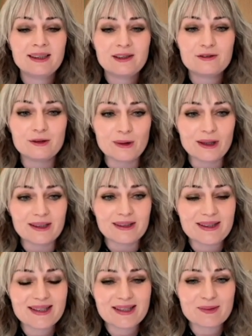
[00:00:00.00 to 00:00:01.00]

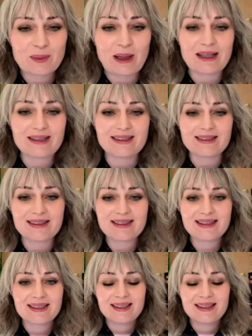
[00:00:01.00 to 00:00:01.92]
focused practice.